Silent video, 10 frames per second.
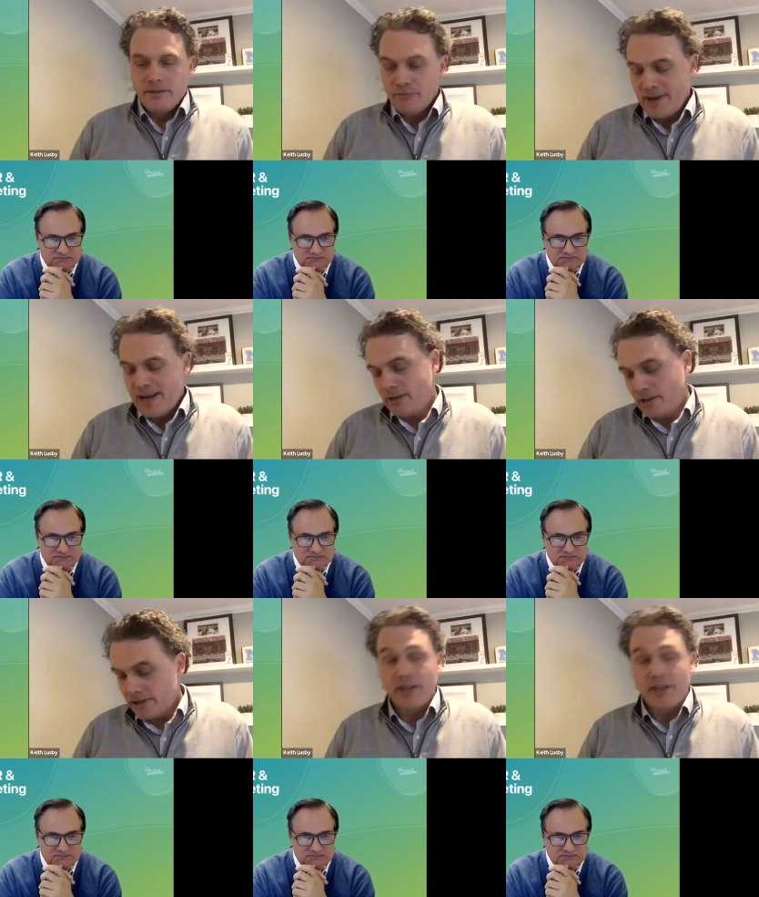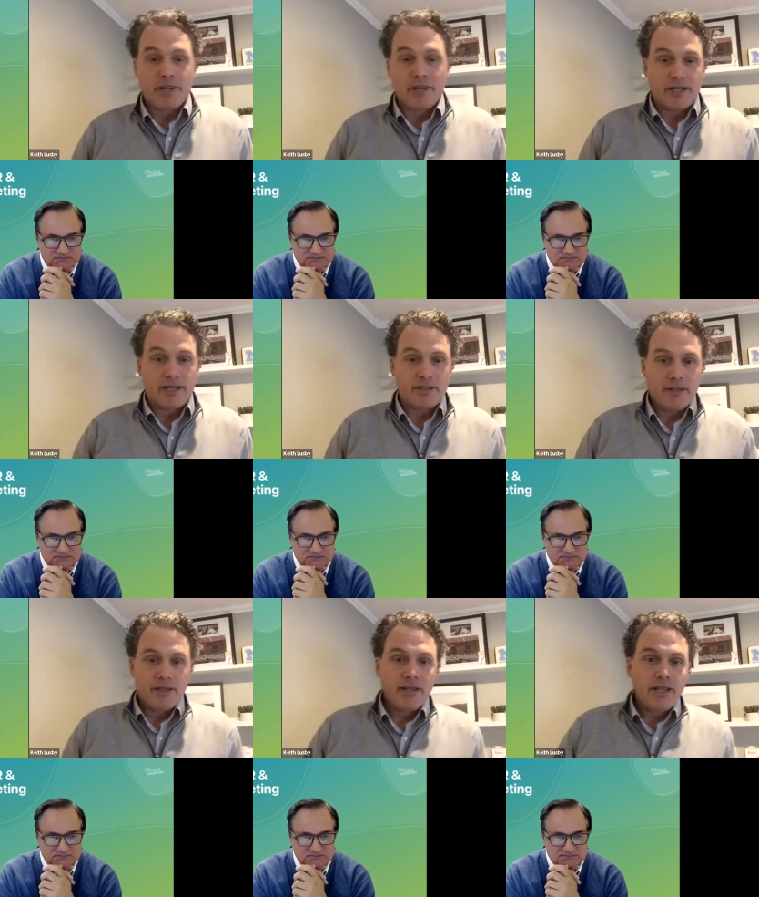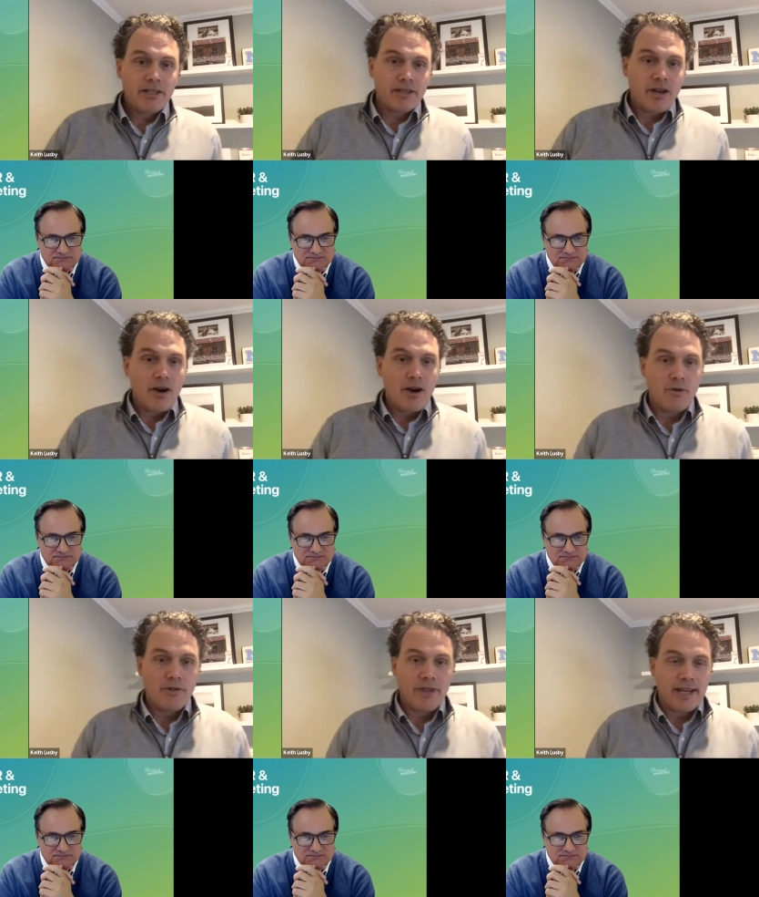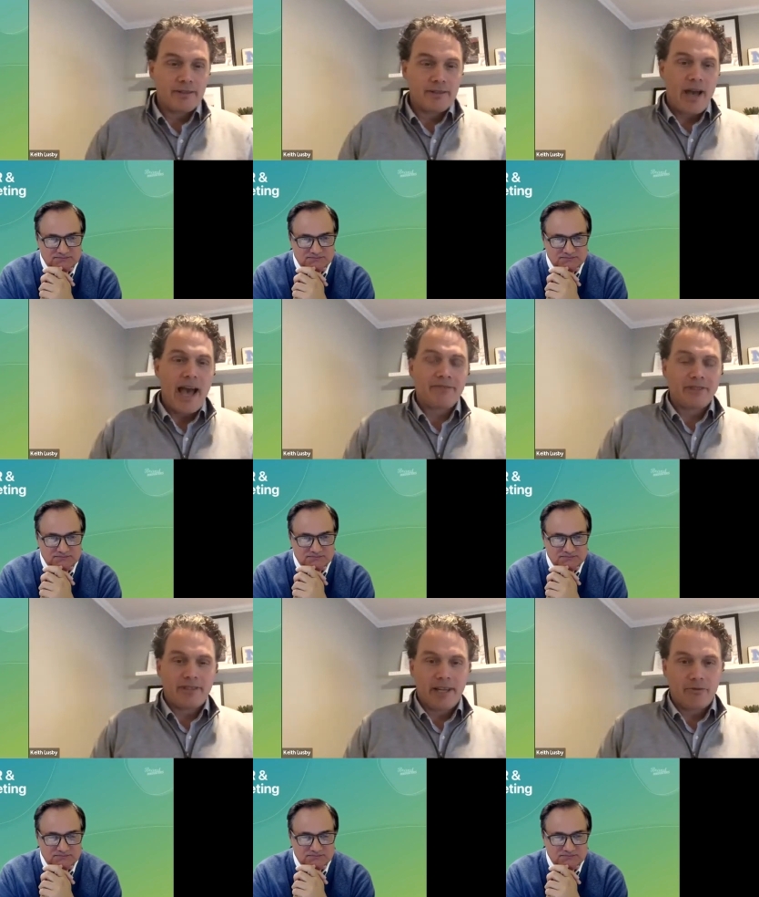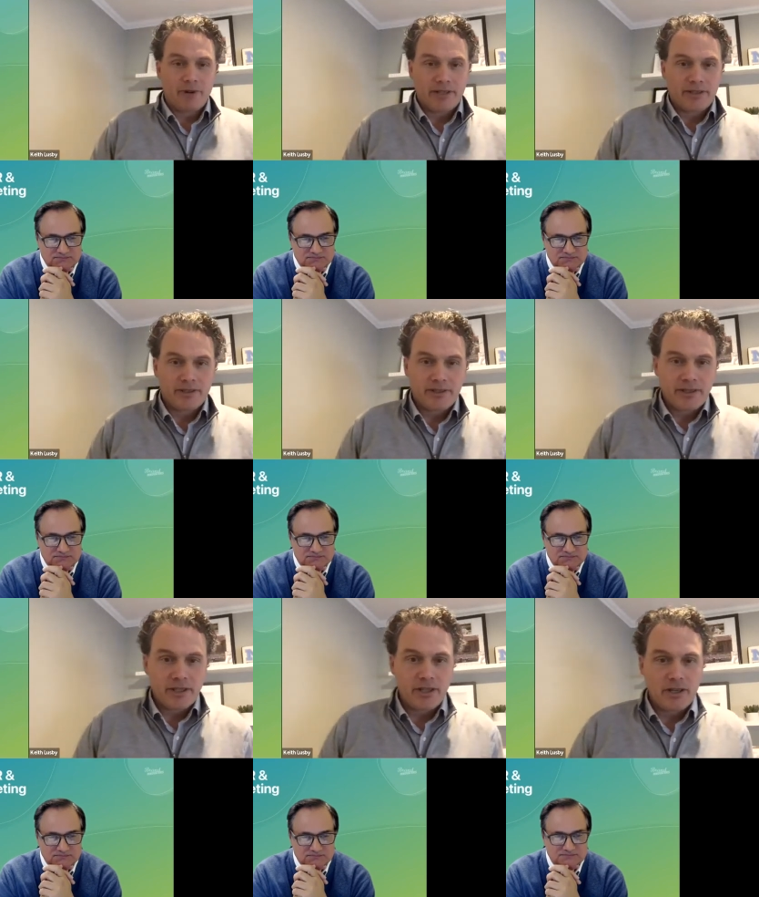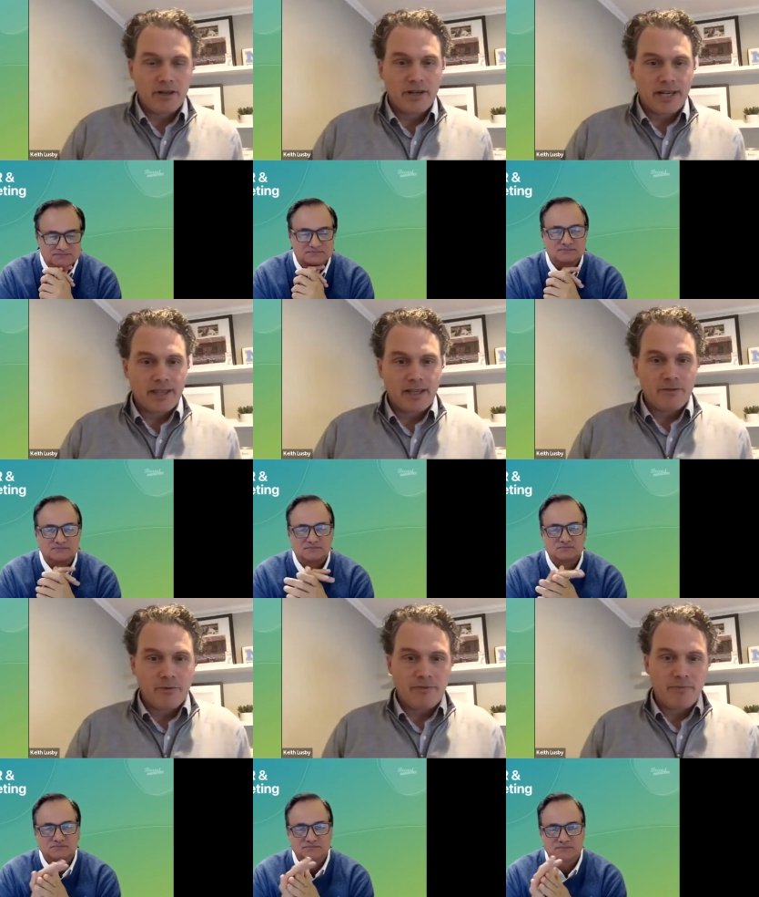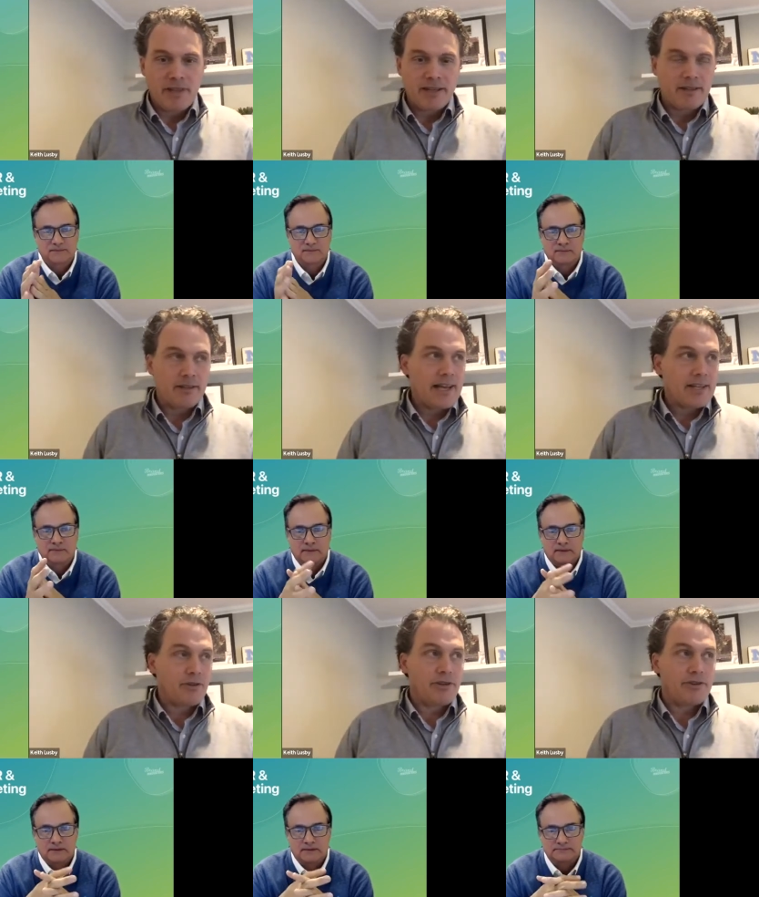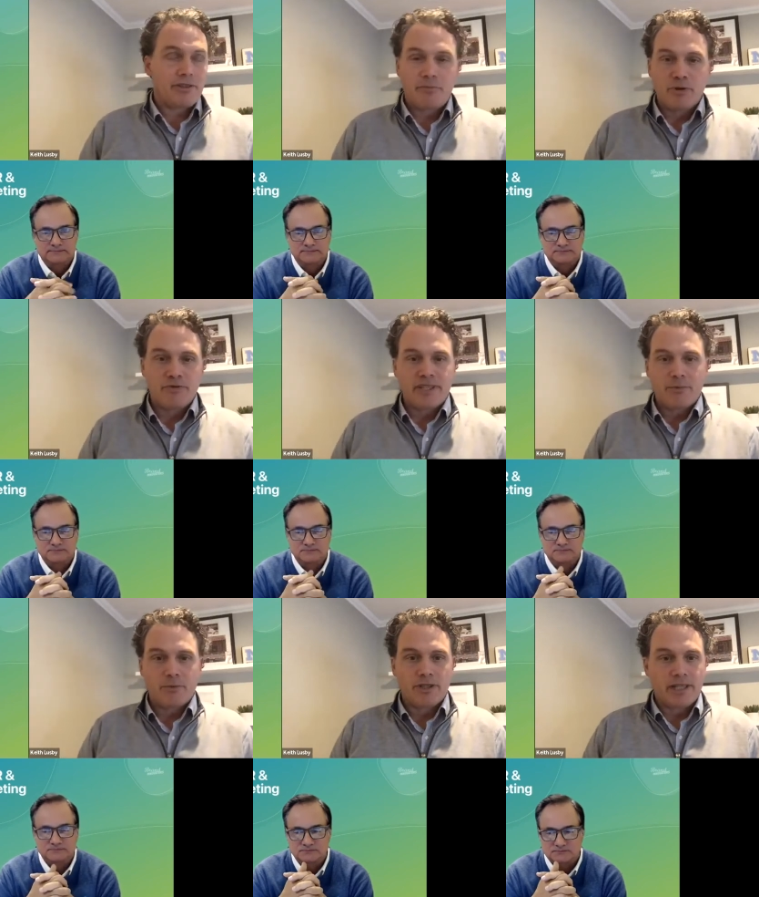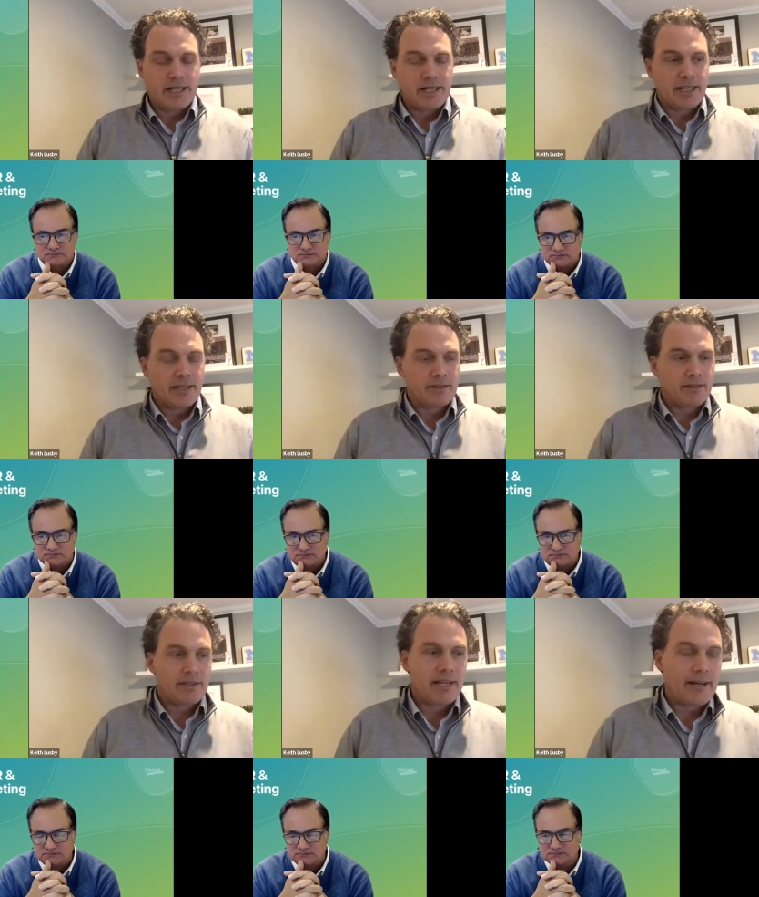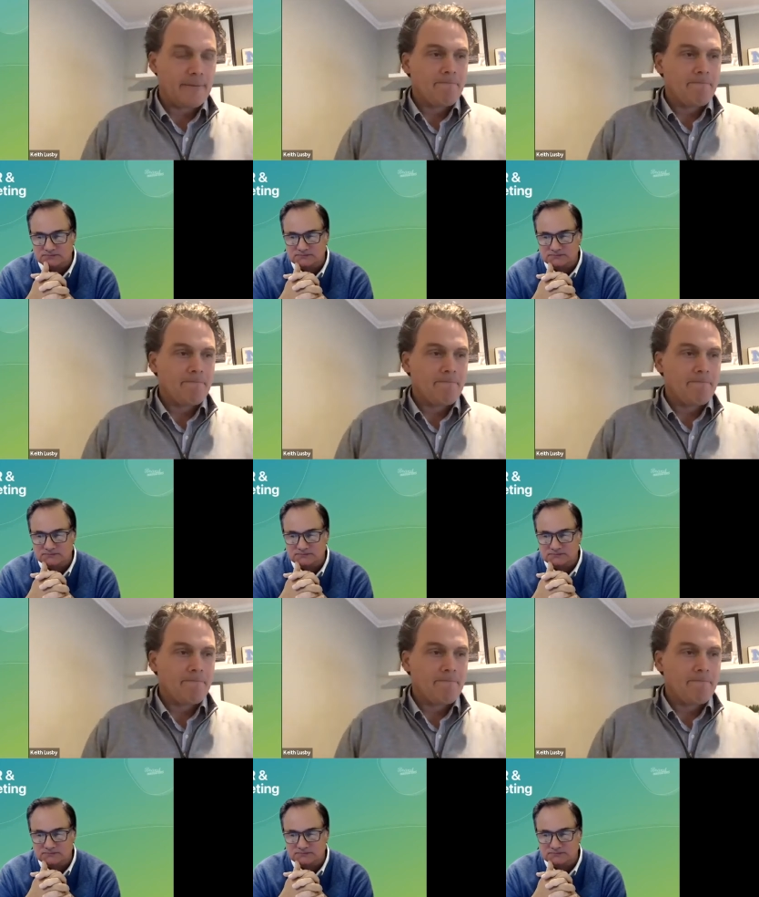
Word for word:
Speaker 1: well, let's say three things. You need to know that you have to take risks, you know, and I think we've that the last two years have proven that more than anything else that